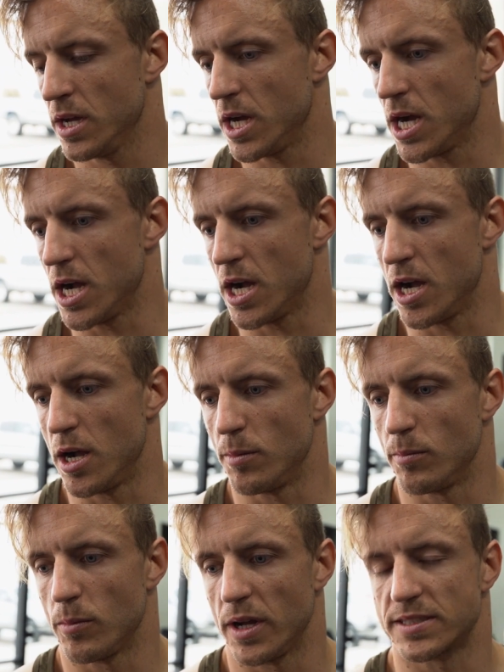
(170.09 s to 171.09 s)

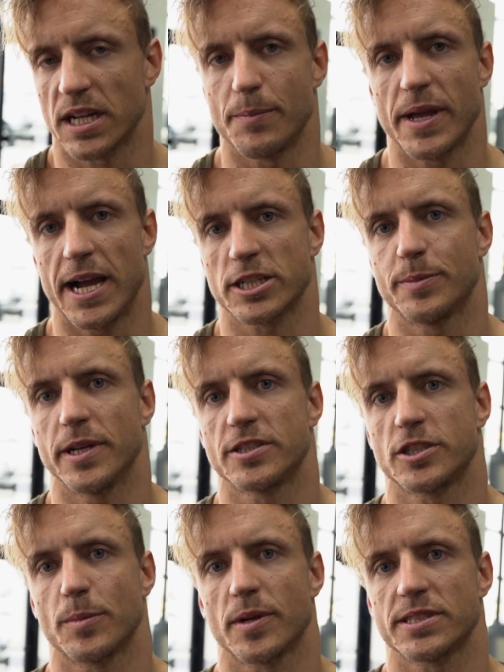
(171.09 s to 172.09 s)
It's gonna actually be a
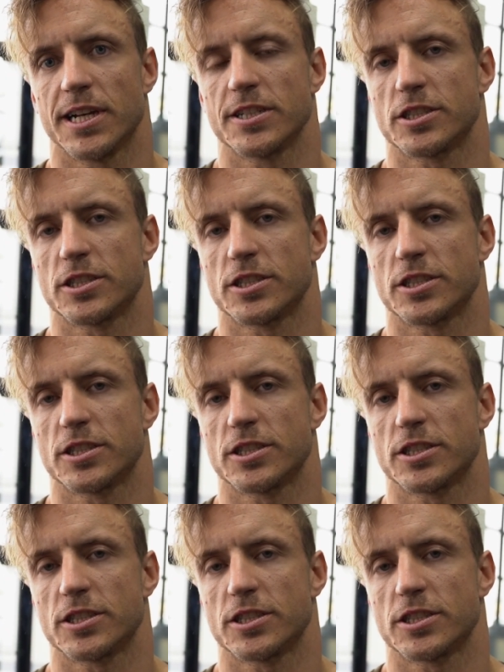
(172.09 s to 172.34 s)
superset.